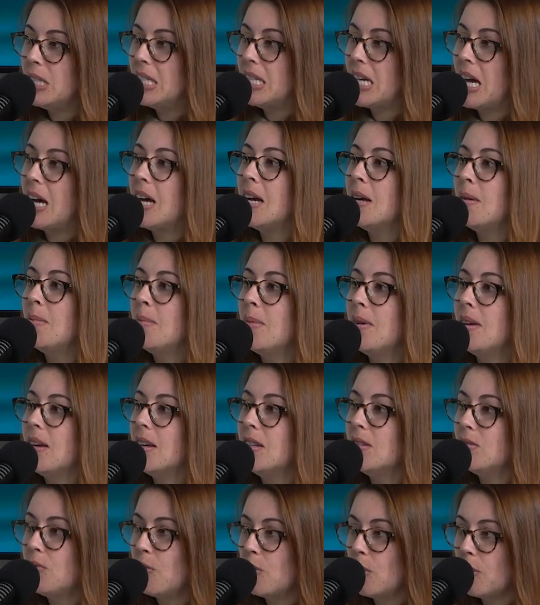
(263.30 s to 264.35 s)
time
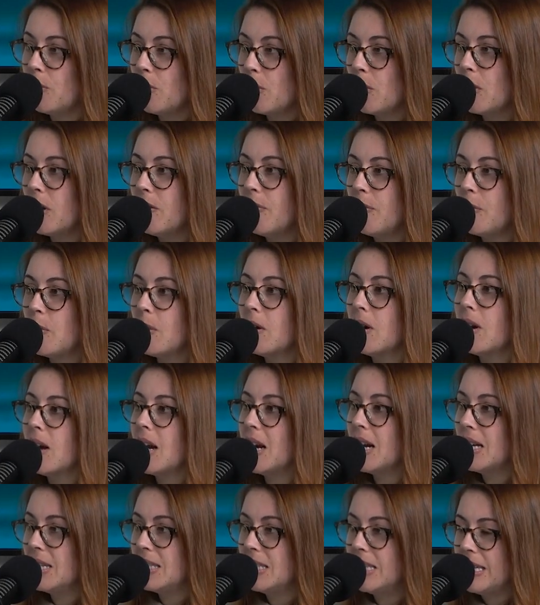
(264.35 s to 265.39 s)
it's four forty-four
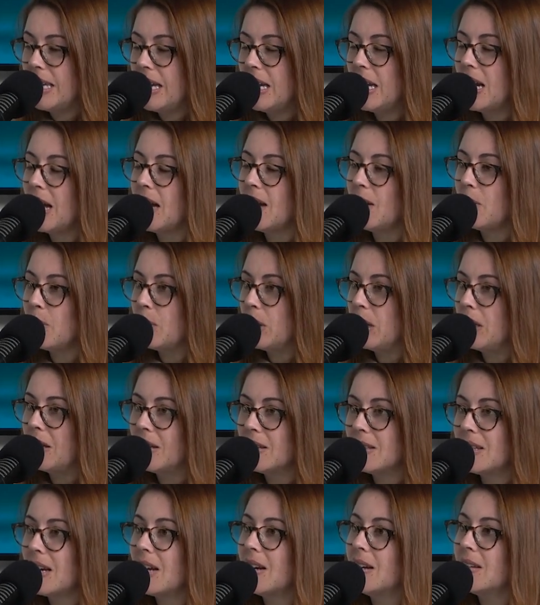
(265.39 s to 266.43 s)
and I see it, I get really
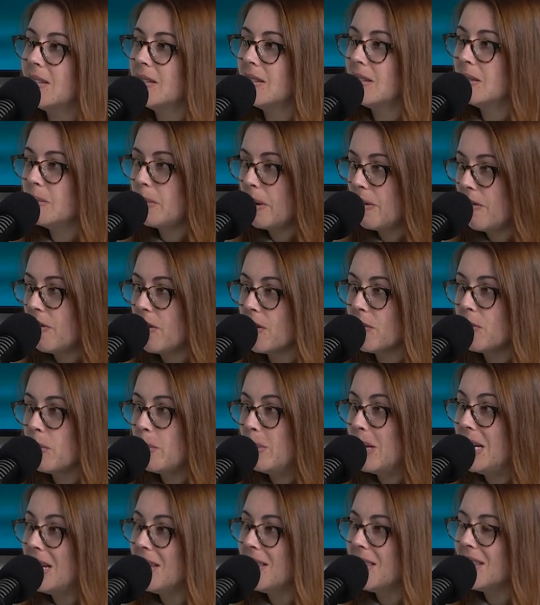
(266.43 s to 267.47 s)
excited because it's my favorite
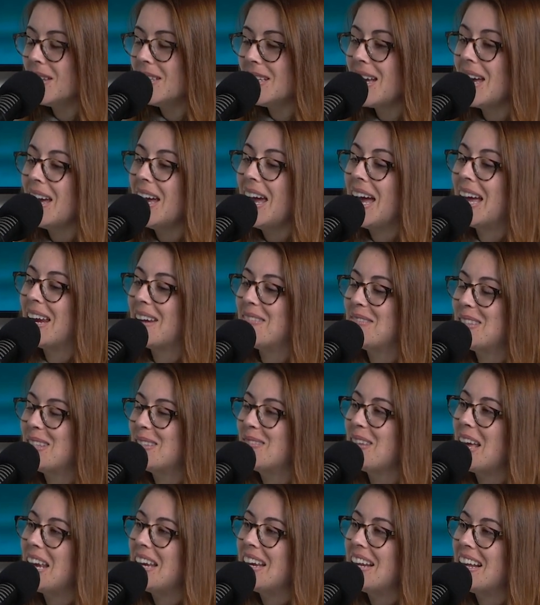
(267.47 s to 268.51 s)
minute of the day, and I'm
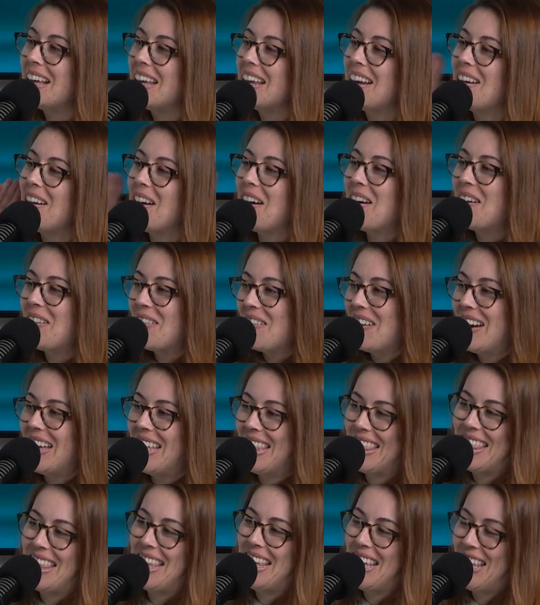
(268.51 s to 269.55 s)
spending it
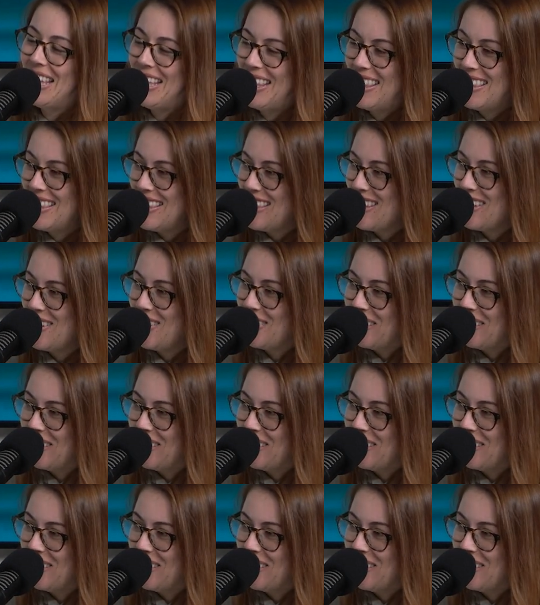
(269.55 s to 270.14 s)
with you.